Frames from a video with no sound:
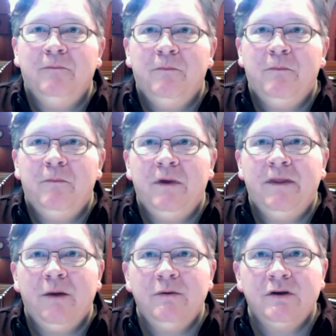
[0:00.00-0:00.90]
but
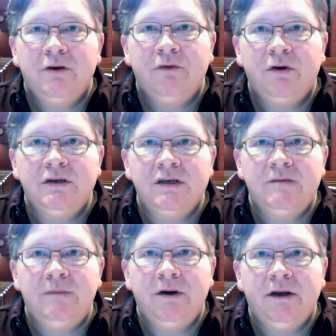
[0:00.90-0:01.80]
that was our first
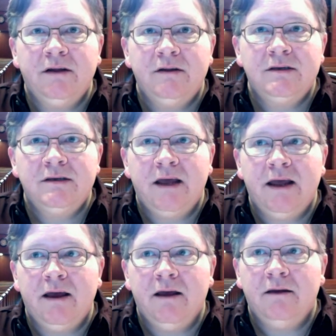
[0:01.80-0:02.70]
experience,
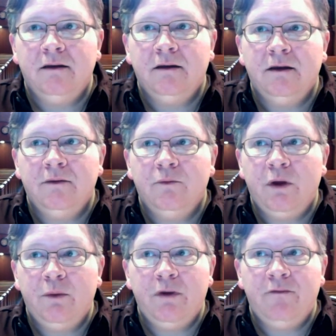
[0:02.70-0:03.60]
and
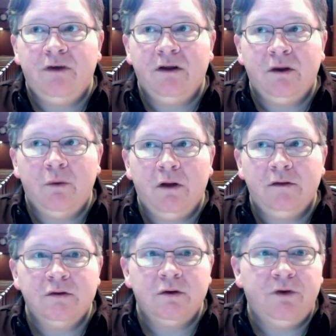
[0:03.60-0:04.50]
it went fairly well.
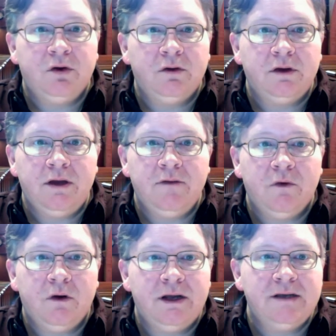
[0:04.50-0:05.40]
So if you're looking for
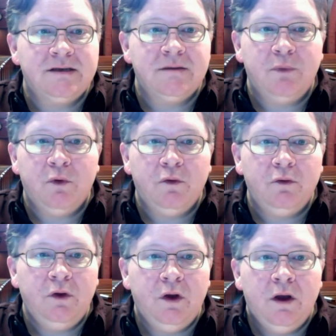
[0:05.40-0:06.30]
a simple,
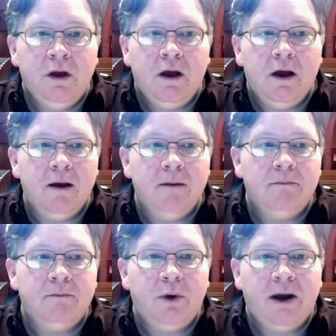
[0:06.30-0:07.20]

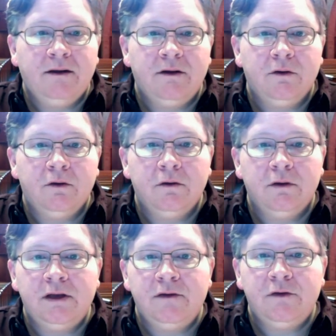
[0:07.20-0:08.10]
practical,
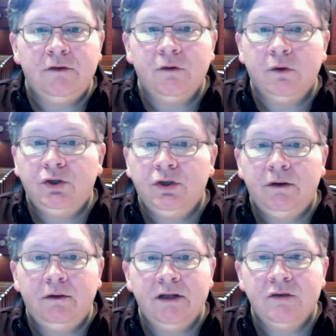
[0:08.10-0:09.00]
easy solution,
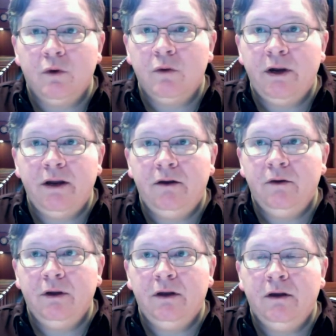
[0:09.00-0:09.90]
that's one way to do it.